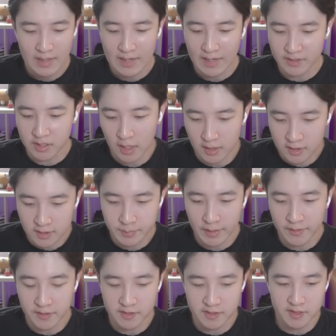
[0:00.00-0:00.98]
I talked
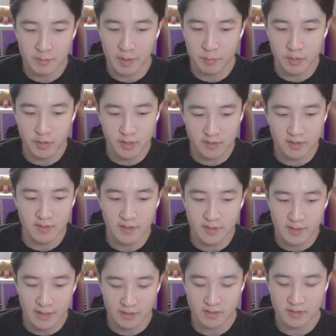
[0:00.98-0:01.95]
about this in my predicting the
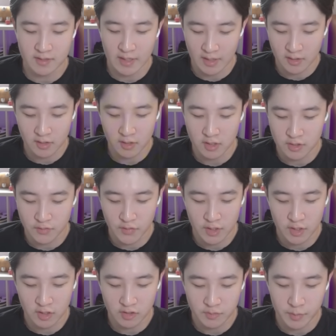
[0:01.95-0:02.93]
next 10 cards
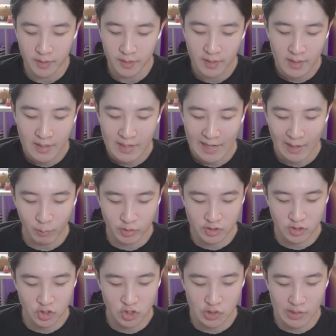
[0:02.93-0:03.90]
videos, but I
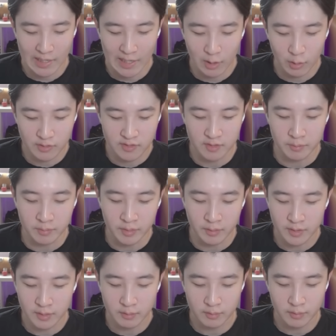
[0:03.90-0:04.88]
wasn't sure how its
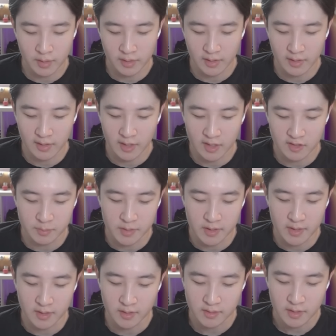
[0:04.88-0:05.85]
ability would work, I guess,
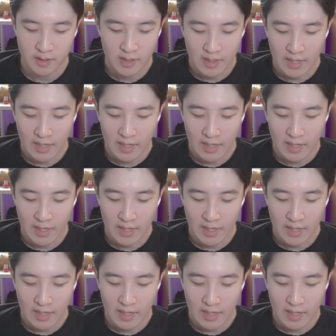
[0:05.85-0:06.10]
because,